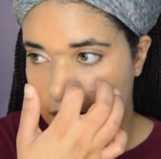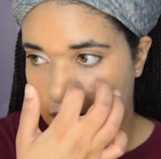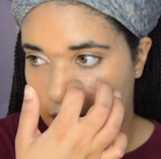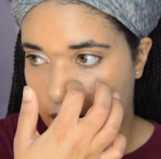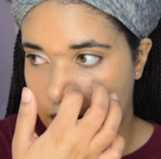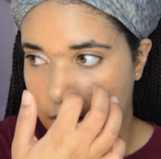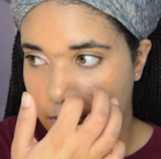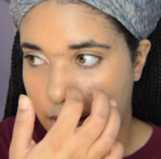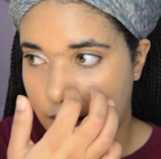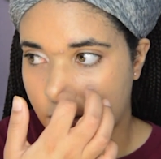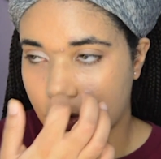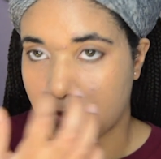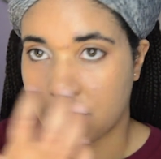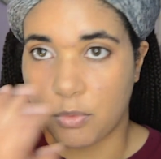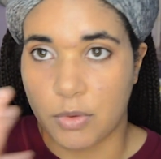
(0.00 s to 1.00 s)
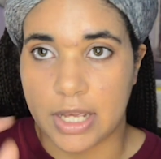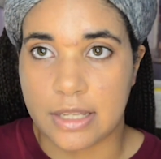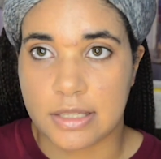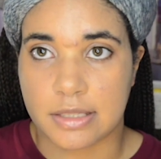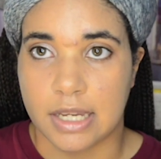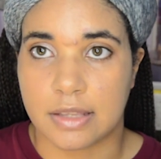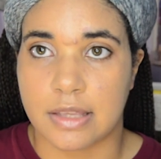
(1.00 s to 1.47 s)
Like in a matter of
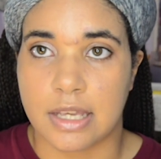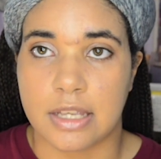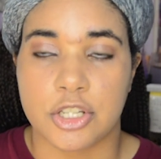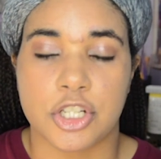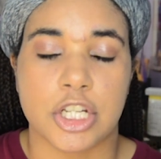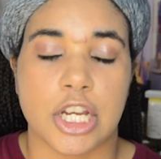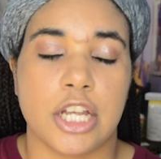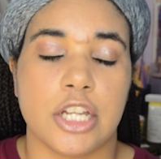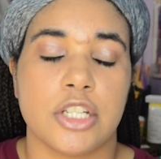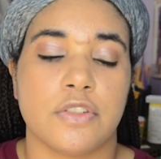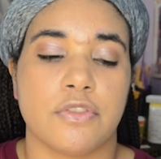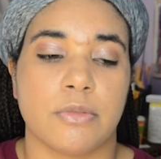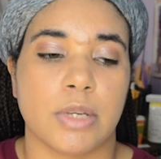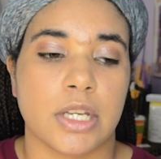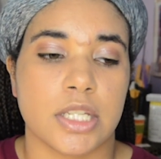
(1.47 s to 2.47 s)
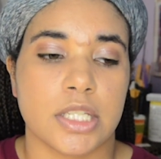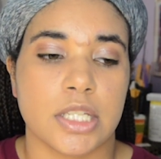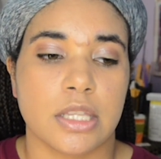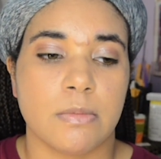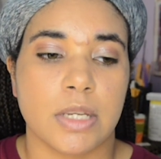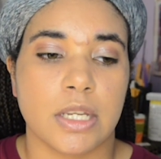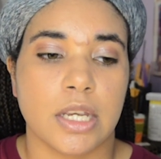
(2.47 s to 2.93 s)
weeks, like things changed for me, because in
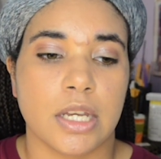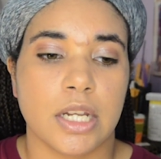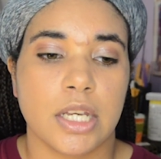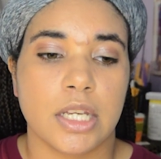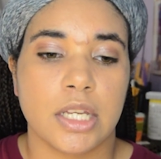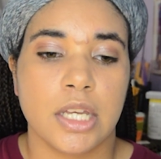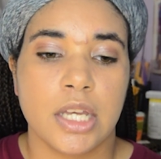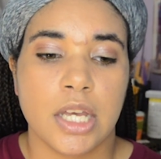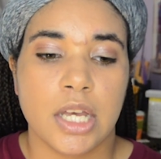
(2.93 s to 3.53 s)
the beginning,